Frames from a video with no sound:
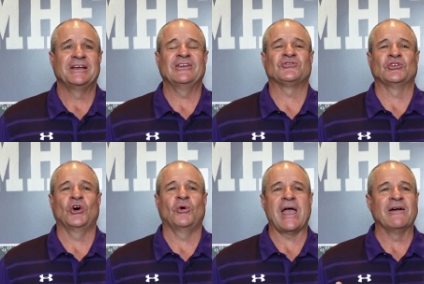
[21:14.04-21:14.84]
And
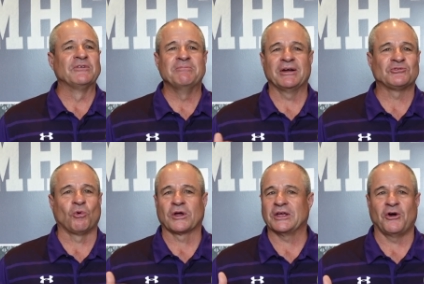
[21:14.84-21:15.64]
so everybody's
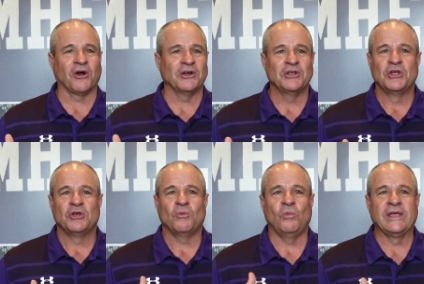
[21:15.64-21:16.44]
working hard.
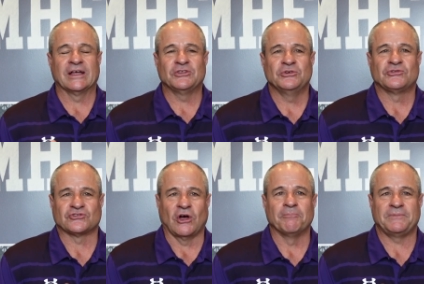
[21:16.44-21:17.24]
We got to do
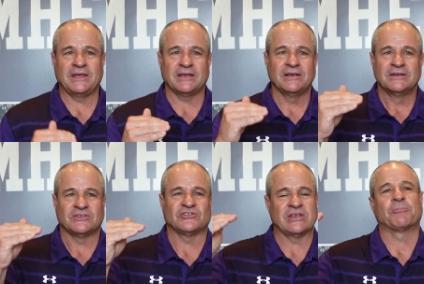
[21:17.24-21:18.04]
something
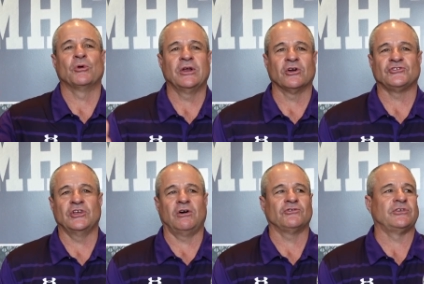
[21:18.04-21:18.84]
to separate
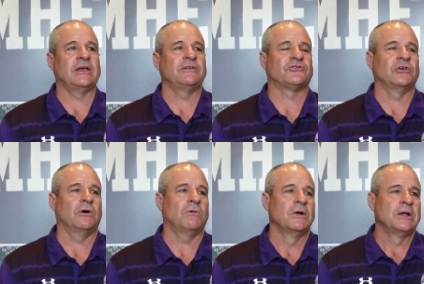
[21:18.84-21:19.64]
ourselves. And
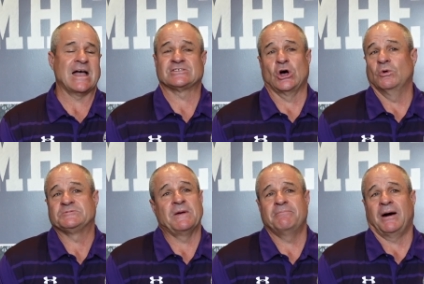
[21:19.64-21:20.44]
so that's always
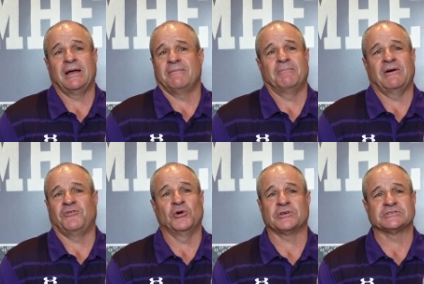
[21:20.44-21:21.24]
been my
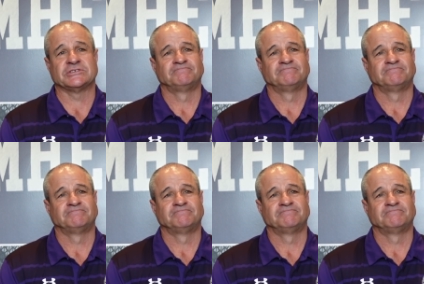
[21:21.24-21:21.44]
focus.